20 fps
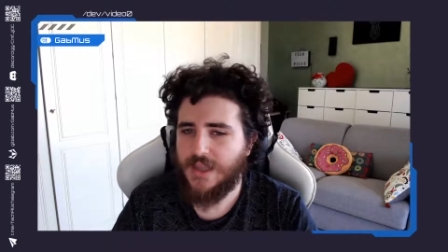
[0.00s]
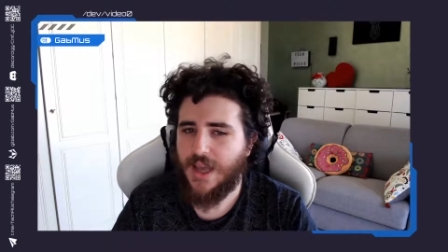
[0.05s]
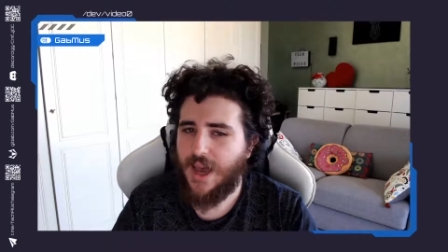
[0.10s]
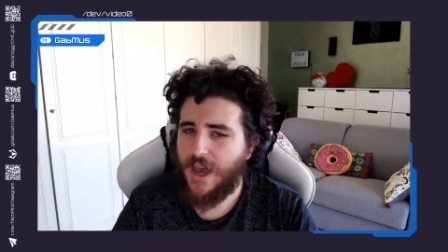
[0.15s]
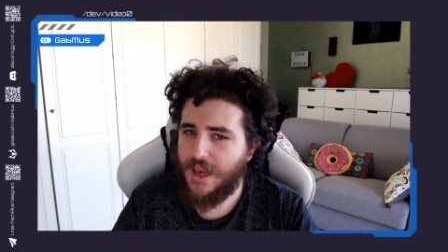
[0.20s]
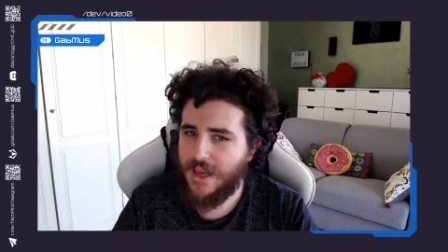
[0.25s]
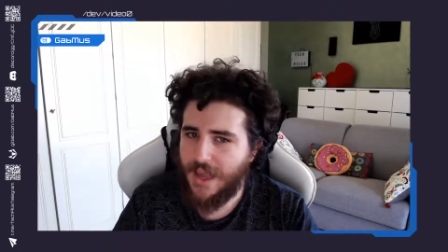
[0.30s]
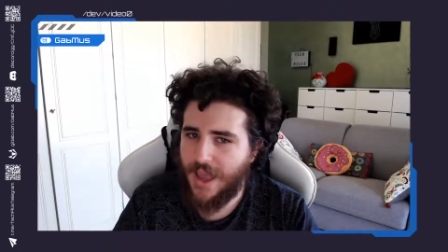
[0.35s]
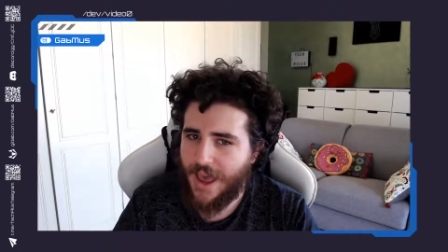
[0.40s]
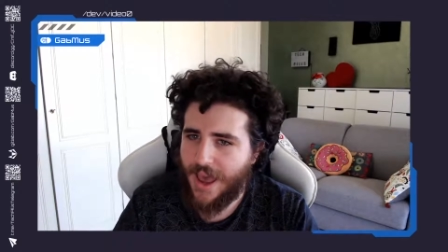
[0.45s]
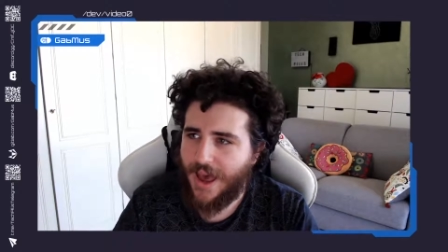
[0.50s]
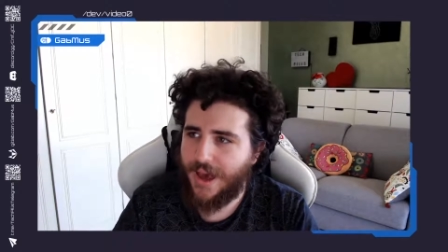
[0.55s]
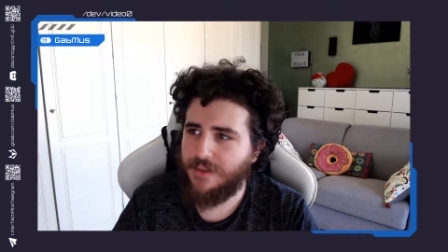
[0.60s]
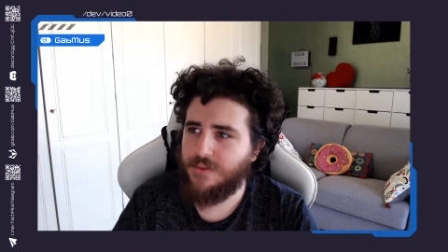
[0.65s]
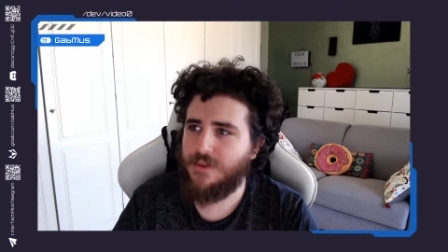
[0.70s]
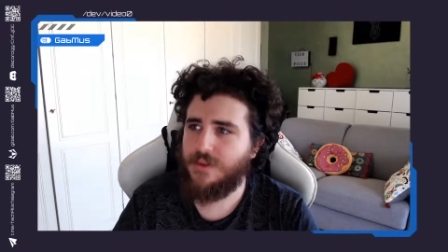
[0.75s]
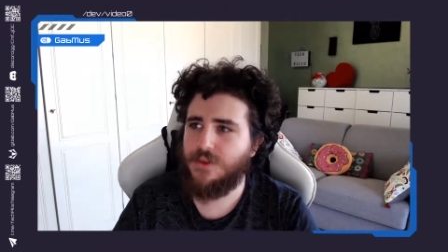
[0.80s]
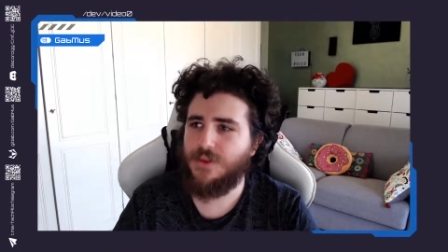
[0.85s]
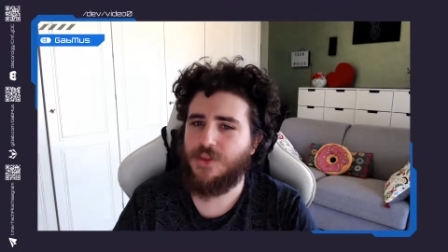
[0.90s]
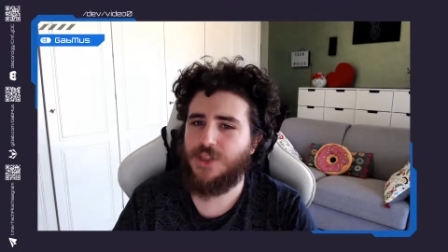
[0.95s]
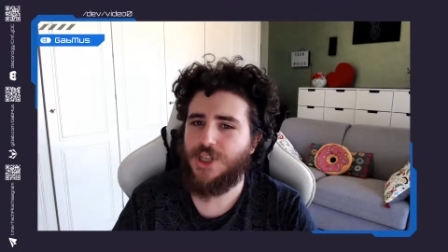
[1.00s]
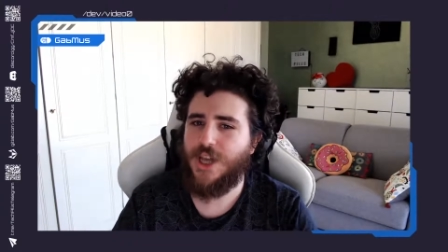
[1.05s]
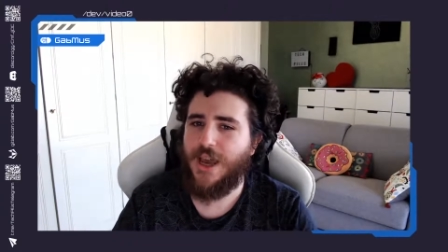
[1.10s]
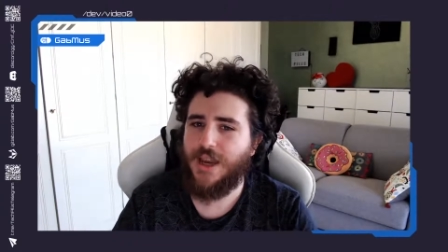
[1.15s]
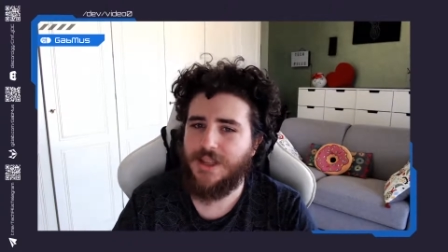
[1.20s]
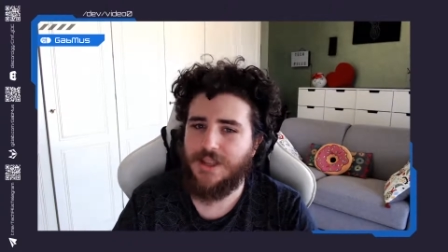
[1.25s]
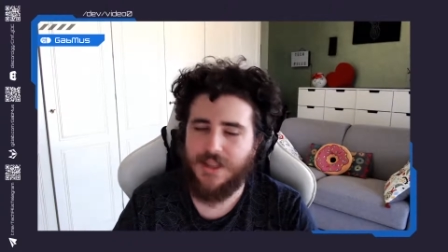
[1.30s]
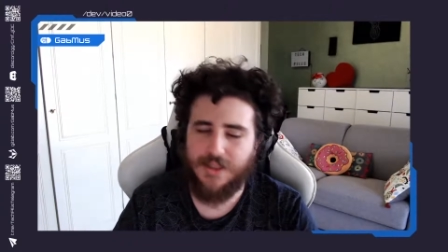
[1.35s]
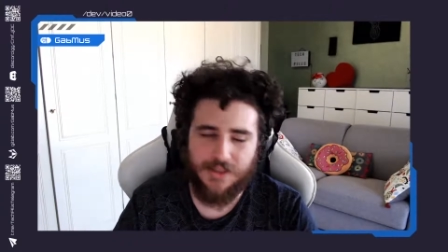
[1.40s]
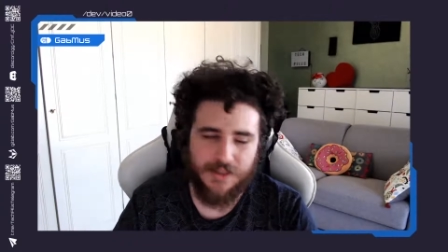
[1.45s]
I have to
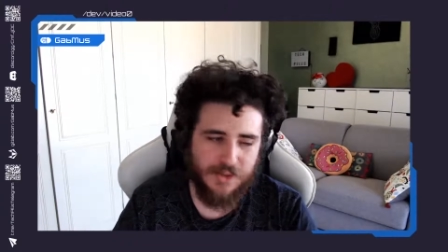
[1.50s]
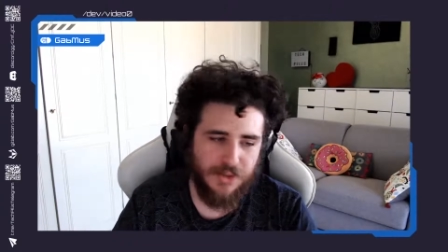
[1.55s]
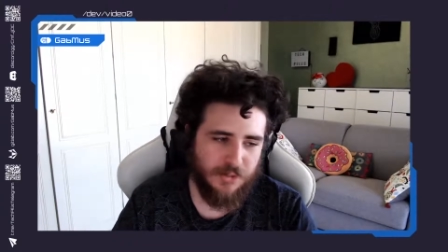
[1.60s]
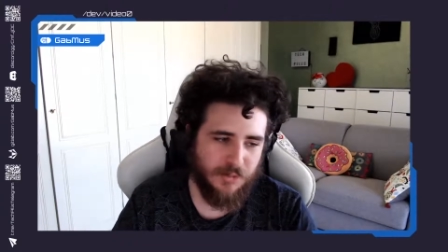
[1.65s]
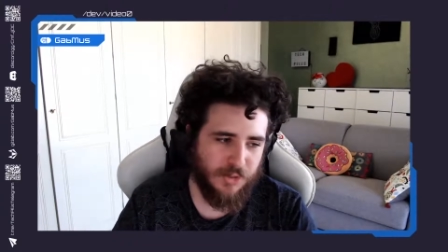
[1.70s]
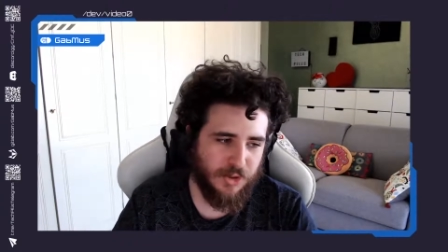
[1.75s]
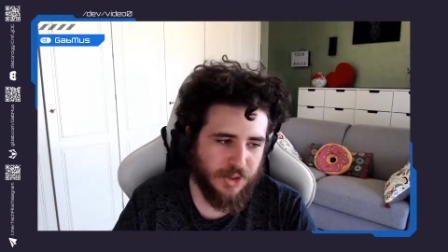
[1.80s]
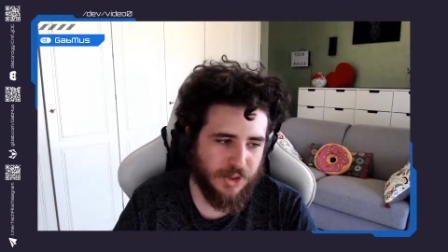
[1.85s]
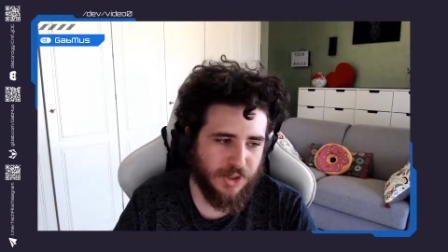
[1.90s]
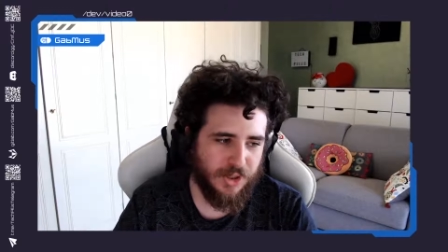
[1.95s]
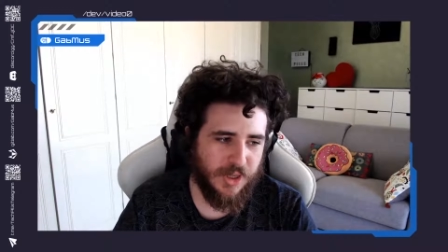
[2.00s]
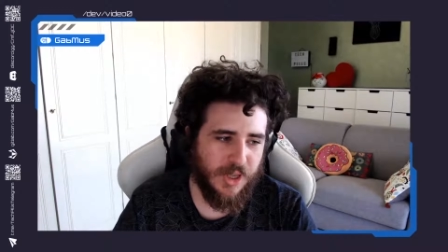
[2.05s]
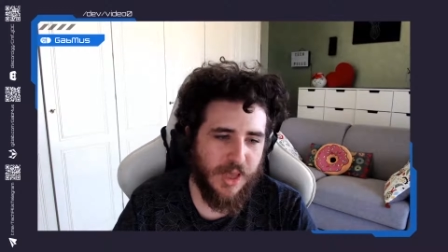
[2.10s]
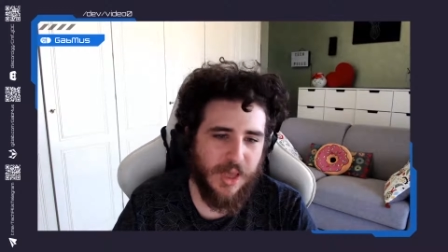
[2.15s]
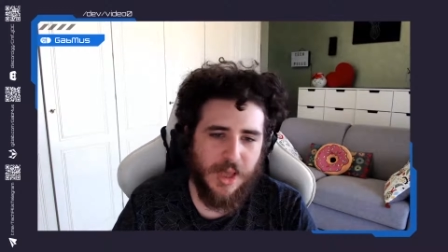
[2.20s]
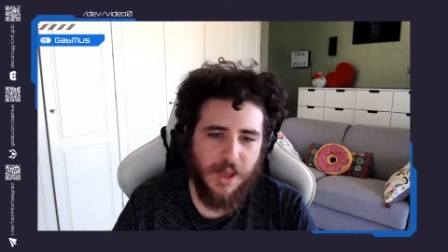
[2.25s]
check the distribution